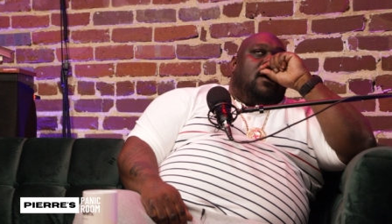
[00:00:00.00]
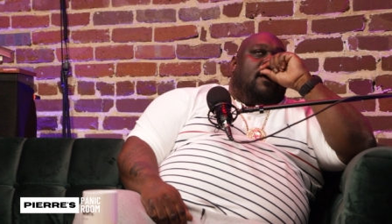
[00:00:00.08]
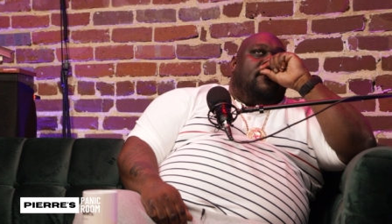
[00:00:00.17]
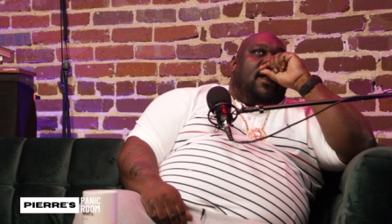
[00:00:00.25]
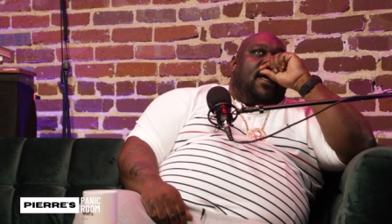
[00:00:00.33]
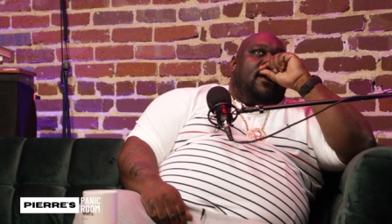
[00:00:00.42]

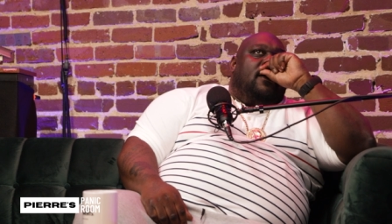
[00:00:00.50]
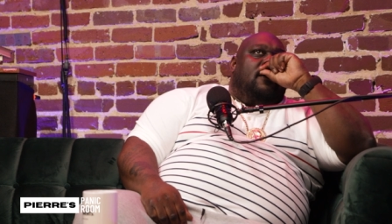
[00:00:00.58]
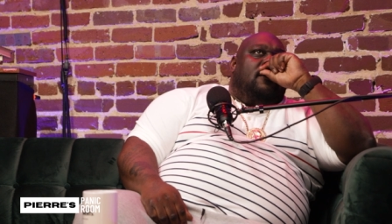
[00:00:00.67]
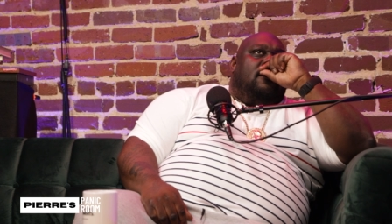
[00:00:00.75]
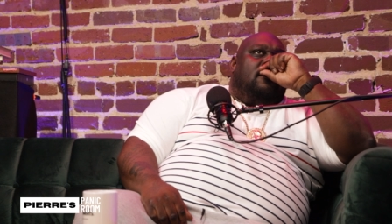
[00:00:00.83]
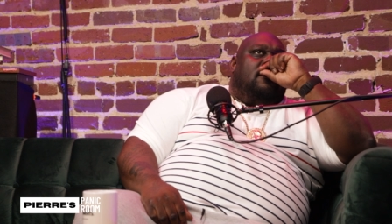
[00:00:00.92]
I'm like,
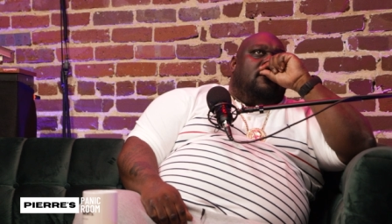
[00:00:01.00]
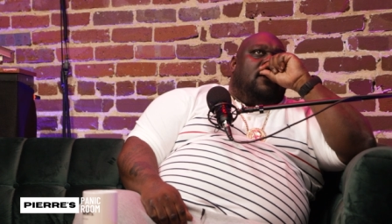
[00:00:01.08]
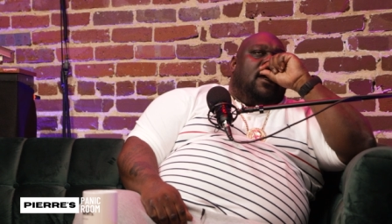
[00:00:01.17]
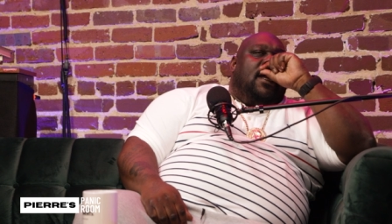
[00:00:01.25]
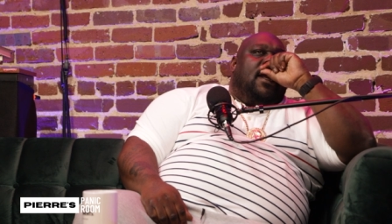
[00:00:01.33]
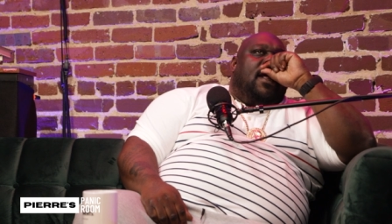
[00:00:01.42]

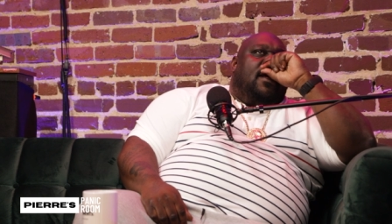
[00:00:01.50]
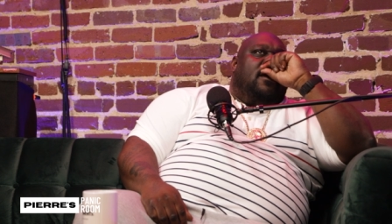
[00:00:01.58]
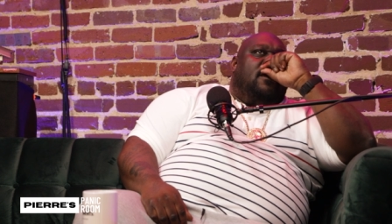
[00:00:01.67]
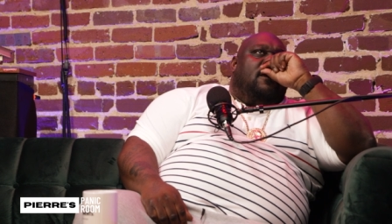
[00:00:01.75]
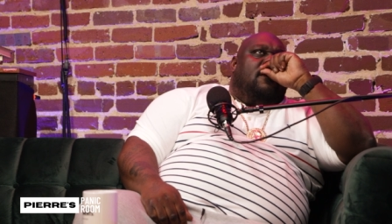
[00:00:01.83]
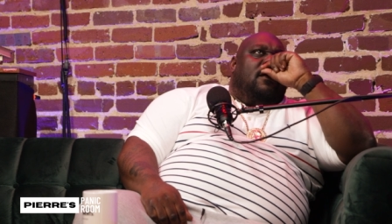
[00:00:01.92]
and
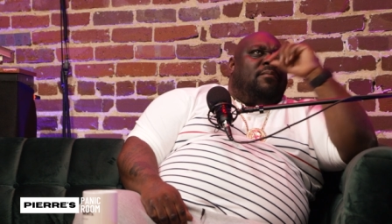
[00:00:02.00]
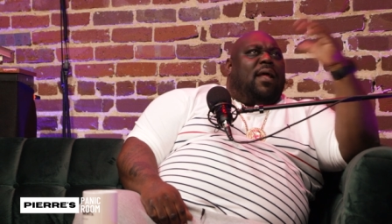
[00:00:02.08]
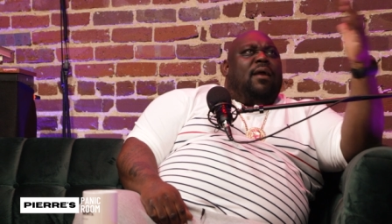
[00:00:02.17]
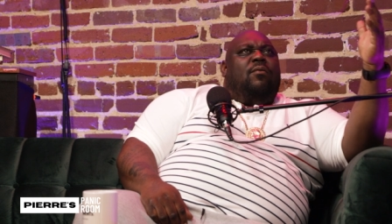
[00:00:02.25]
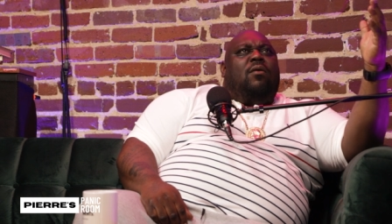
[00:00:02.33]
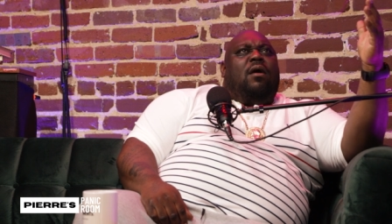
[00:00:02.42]
you know, I'm
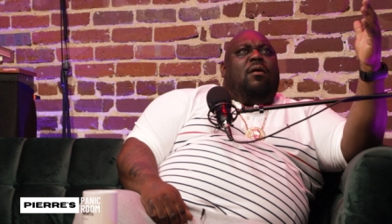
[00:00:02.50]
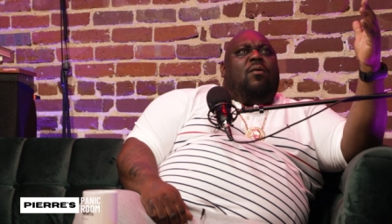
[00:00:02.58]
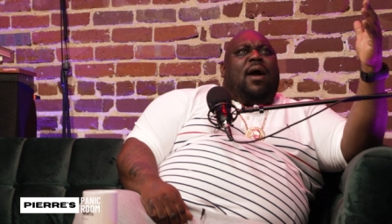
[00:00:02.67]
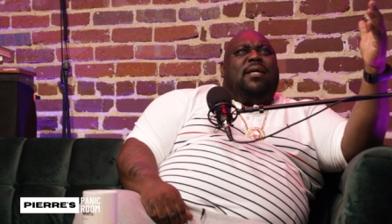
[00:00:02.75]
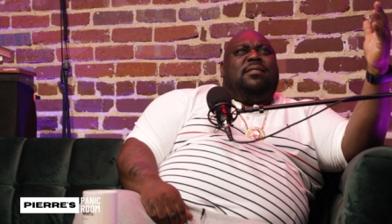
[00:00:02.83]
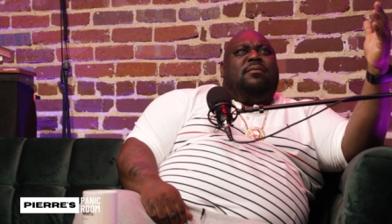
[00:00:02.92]
like, why,
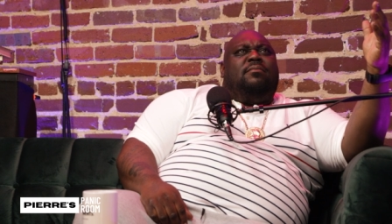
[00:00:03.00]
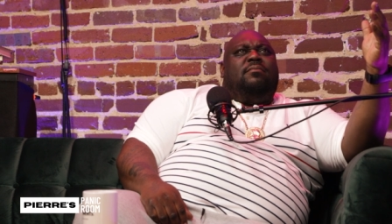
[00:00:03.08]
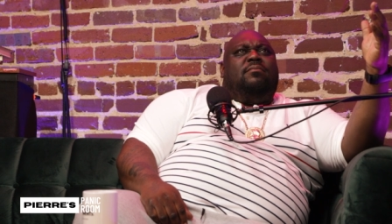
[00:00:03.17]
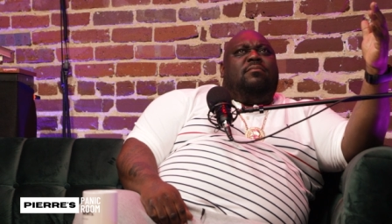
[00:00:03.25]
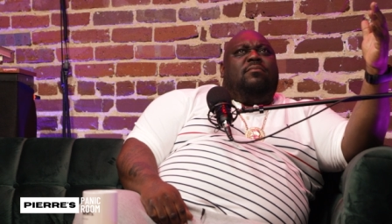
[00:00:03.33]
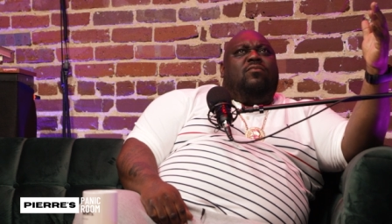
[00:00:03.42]
why isn't
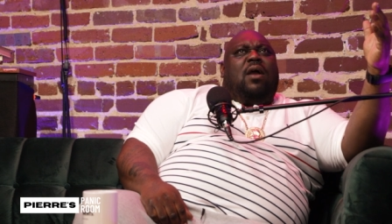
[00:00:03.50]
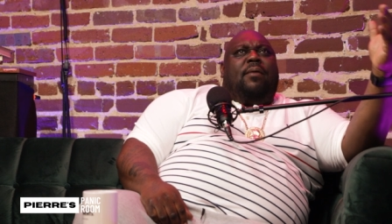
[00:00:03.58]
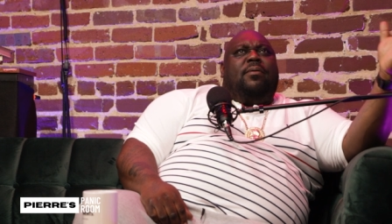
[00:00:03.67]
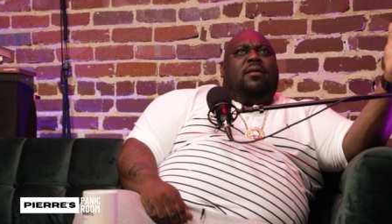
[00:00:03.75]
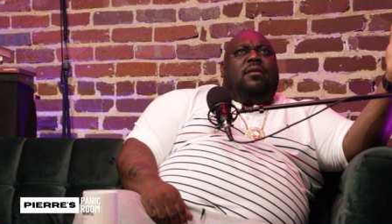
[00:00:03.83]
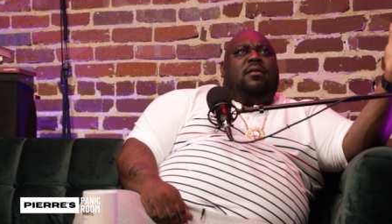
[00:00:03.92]

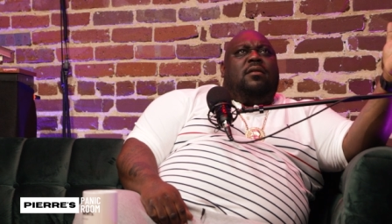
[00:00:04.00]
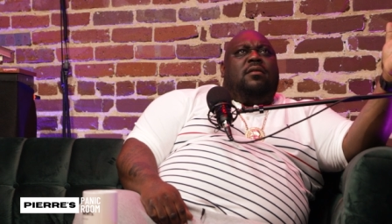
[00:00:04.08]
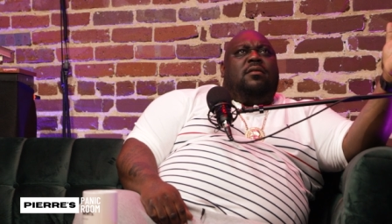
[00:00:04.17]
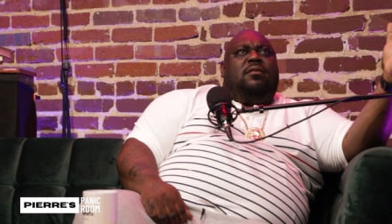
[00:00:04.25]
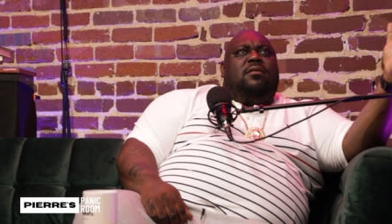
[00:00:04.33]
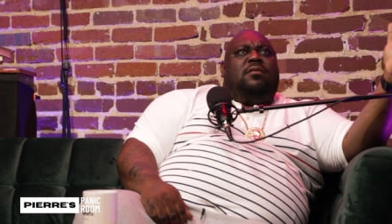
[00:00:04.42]
Robert
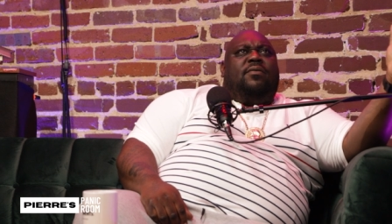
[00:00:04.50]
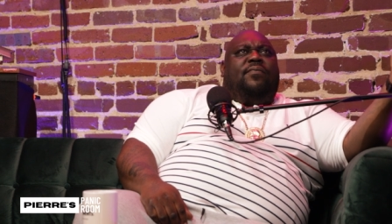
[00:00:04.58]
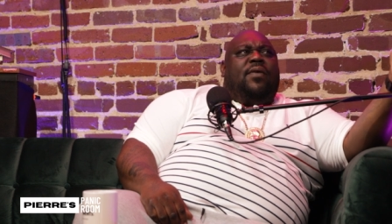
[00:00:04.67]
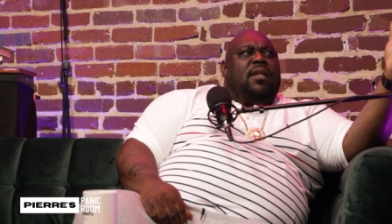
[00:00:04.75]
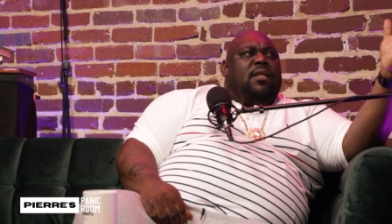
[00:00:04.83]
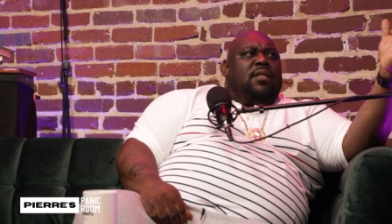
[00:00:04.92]

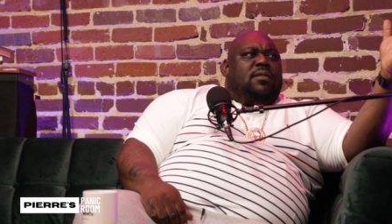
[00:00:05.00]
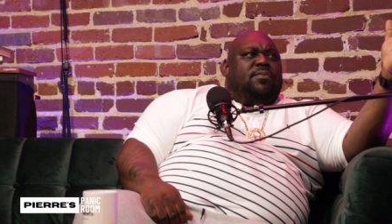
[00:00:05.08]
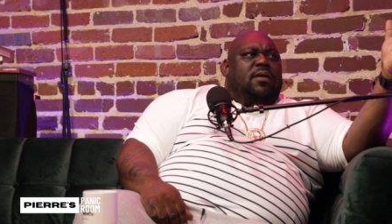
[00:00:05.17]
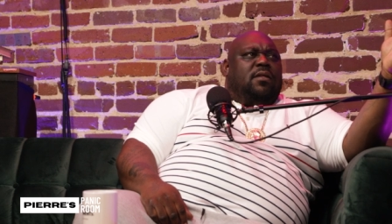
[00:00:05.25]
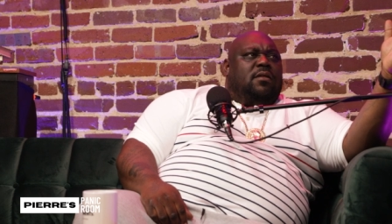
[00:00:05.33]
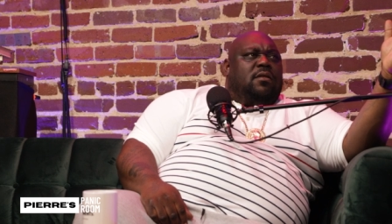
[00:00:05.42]
defending his brother?